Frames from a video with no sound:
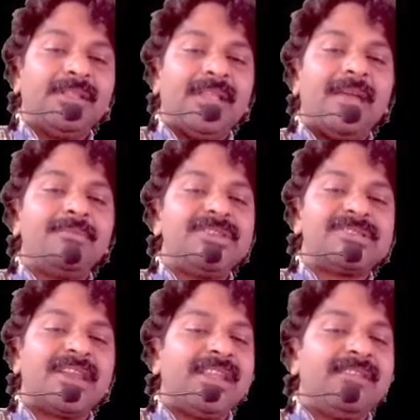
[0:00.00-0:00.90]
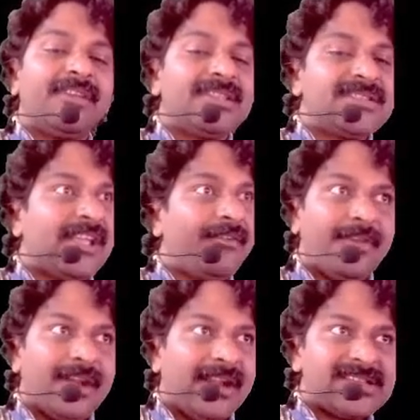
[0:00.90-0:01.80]
I am just writing for the sake of
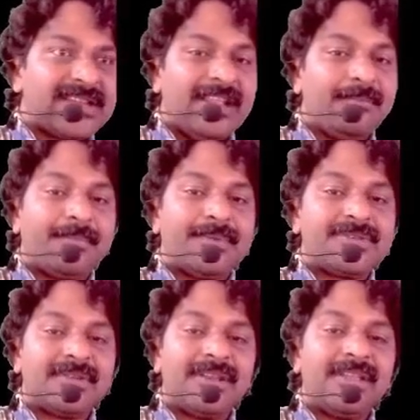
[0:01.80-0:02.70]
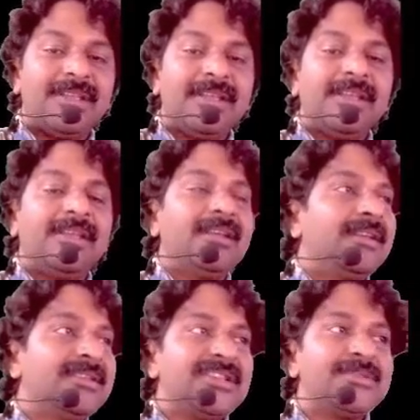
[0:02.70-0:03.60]
your understanding purpose.
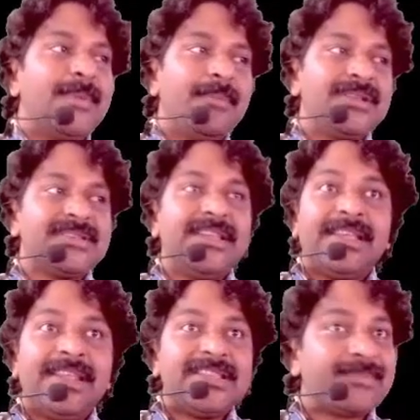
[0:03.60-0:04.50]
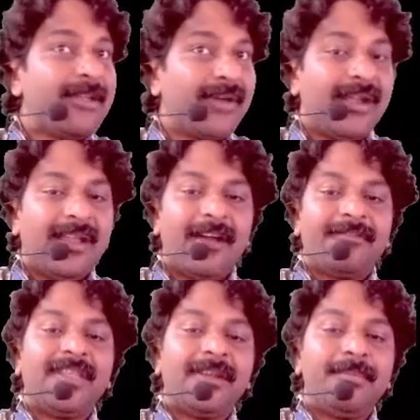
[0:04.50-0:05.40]
6 members decreased by
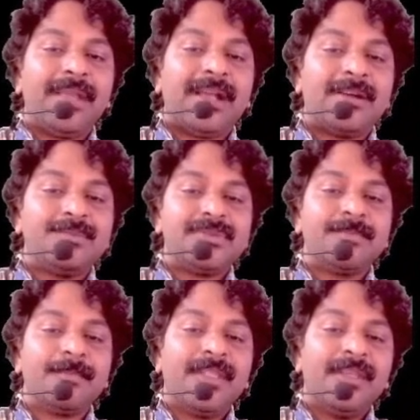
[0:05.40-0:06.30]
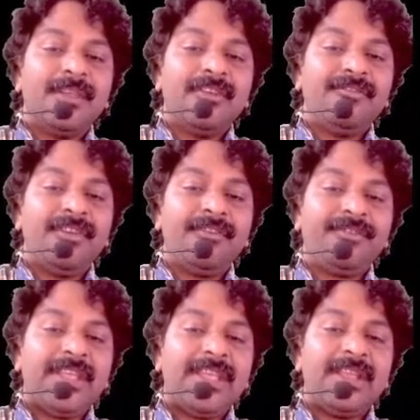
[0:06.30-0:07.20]
1.5. That becomes
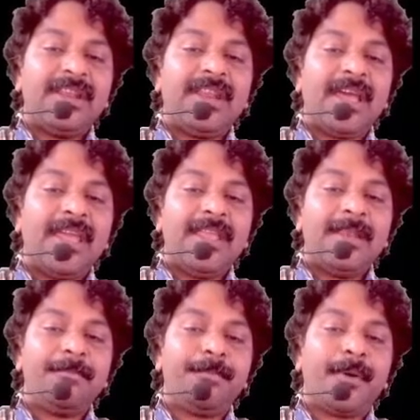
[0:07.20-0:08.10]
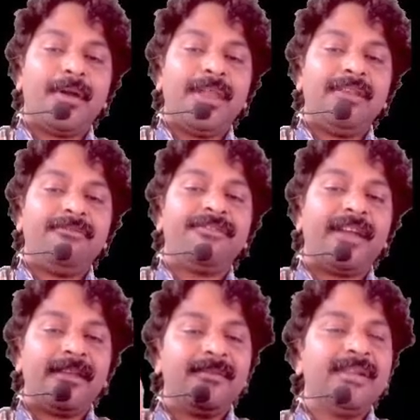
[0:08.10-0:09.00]

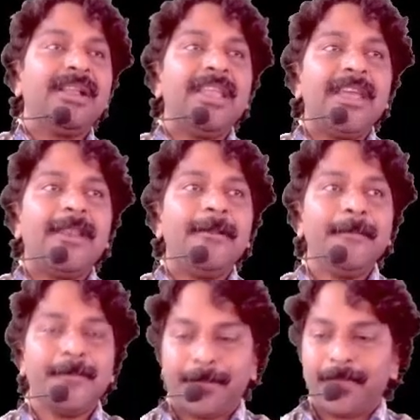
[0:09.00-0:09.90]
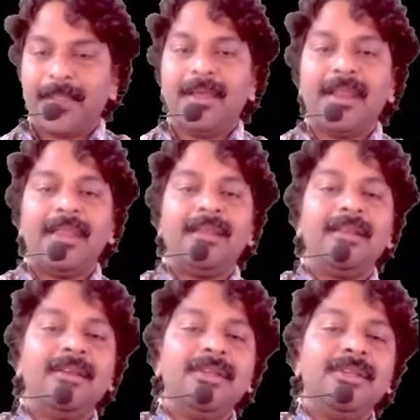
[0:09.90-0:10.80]
59.5. Clear? Right.
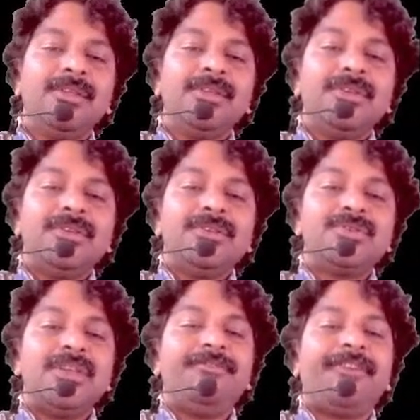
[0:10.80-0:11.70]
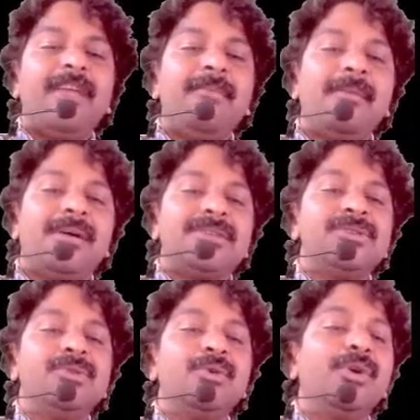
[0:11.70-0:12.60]
So, in 5
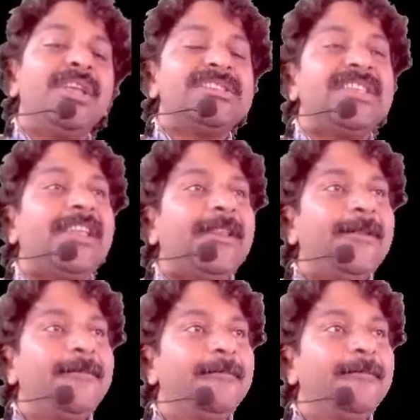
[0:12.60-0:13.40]
members, who is there?